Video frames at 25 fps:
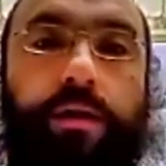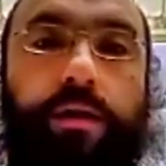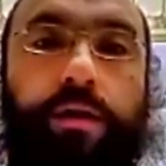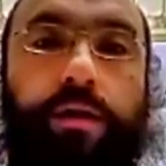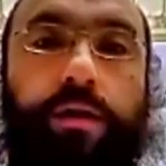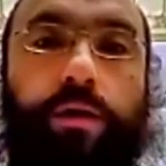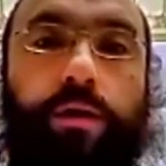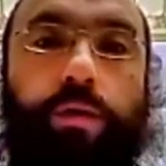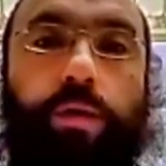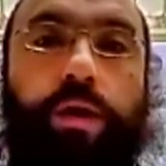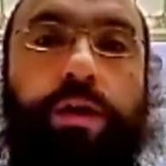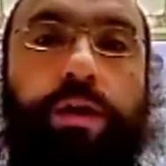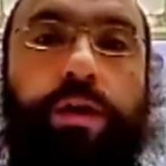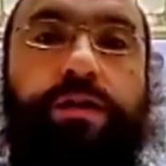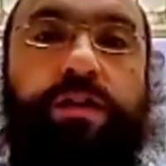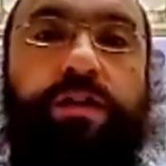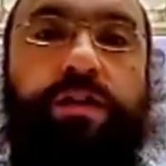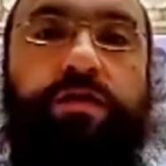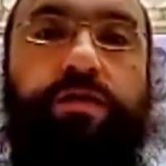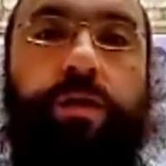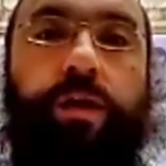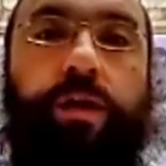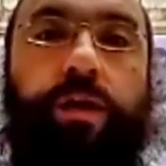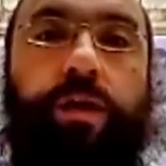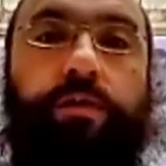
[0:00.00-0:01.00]
Words
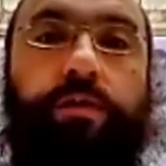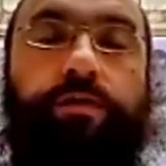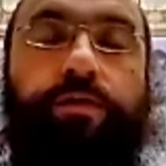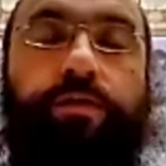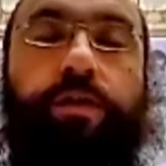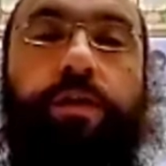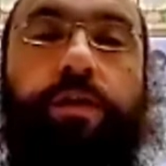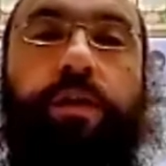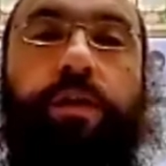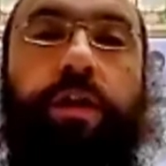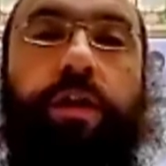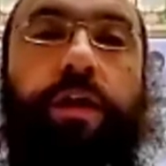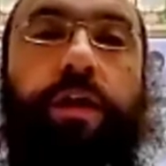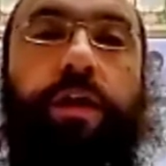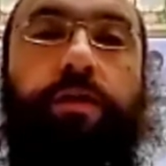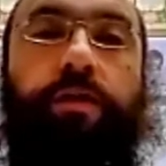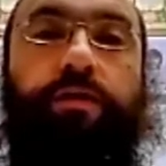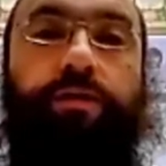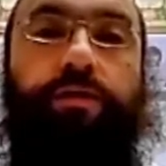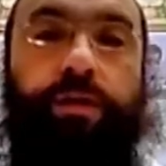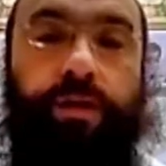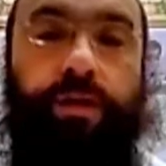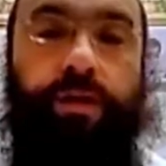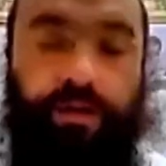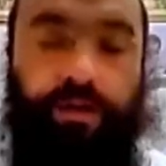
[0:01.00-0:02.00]
that
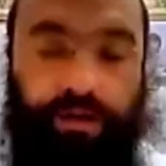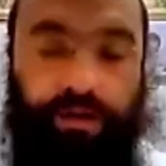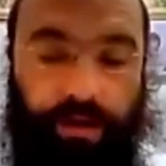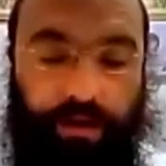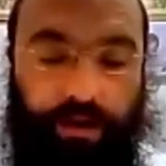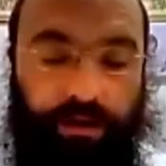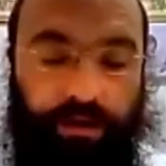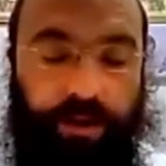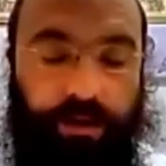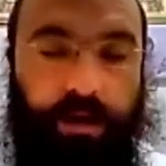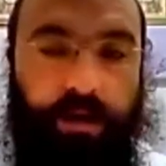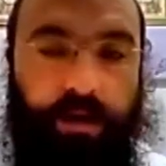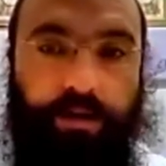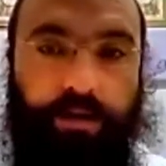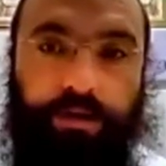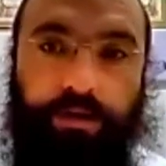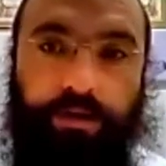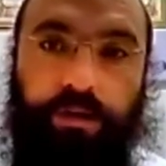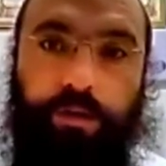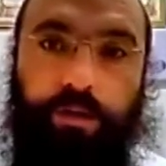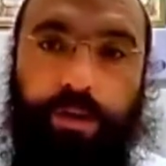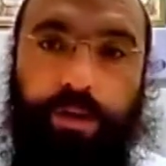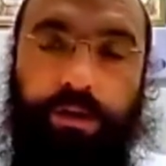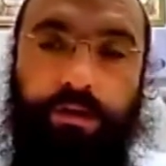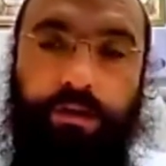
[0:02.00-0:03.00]
are in
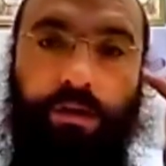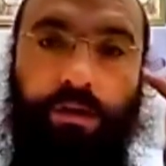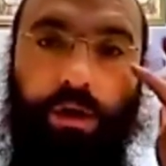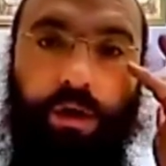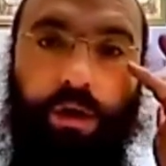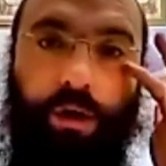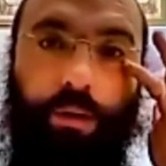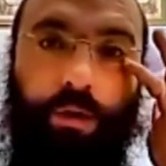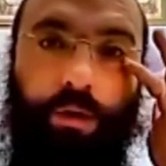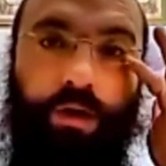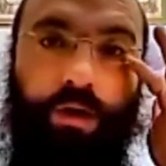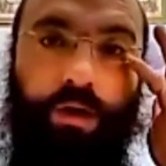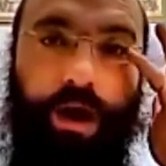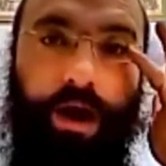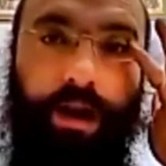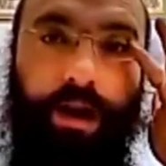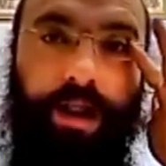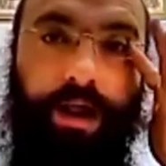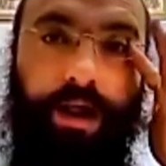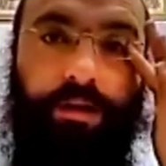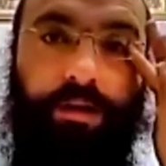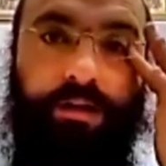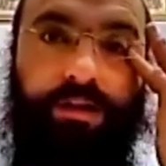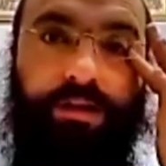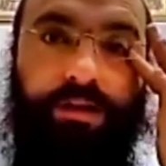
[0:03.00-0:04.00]
the written Torah, we're not
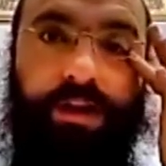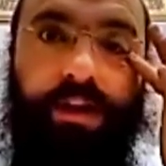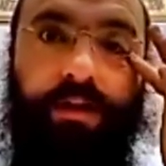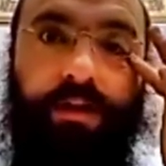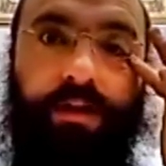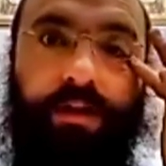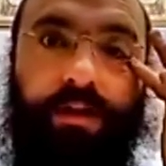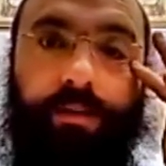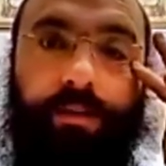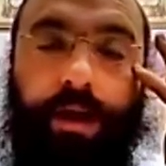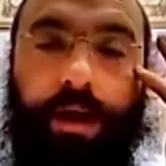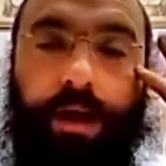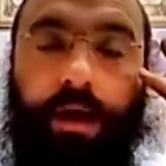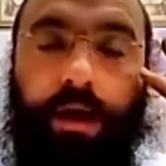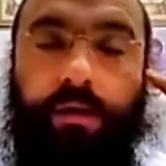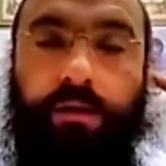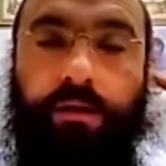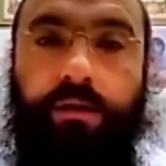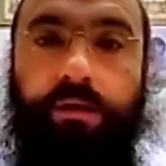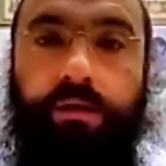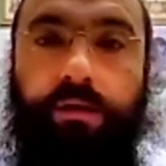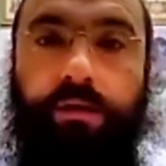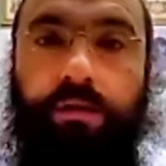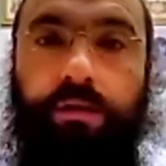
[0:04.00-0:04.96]
allowed to say them by heart.